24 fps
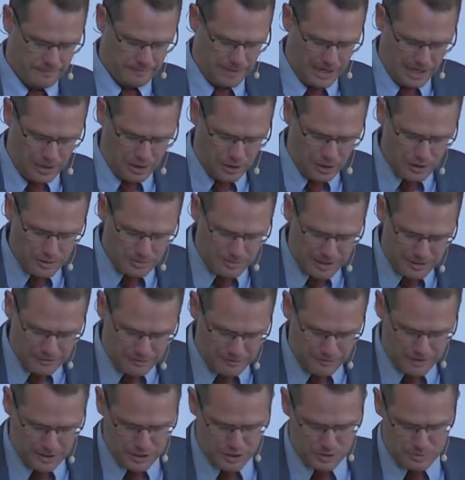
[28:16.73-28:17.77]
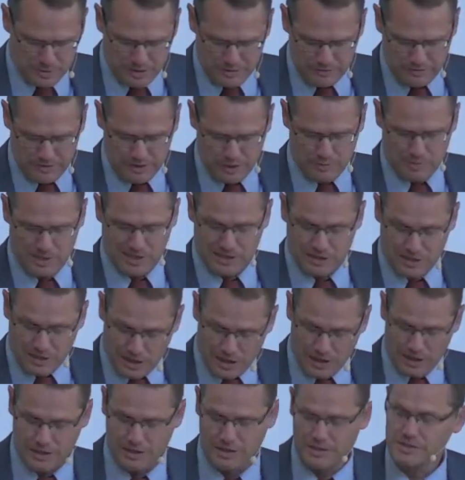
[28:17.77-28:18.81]
My heart and my flesh may fail, but
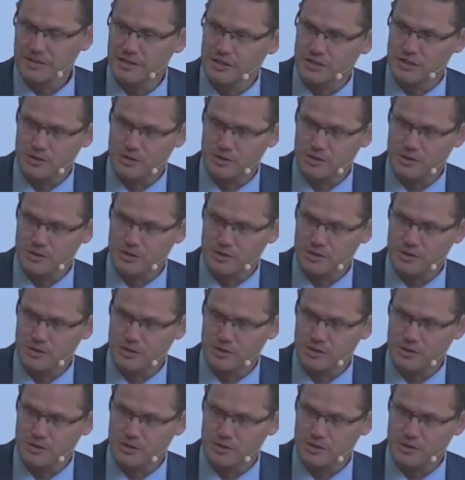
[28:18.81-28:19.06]
God is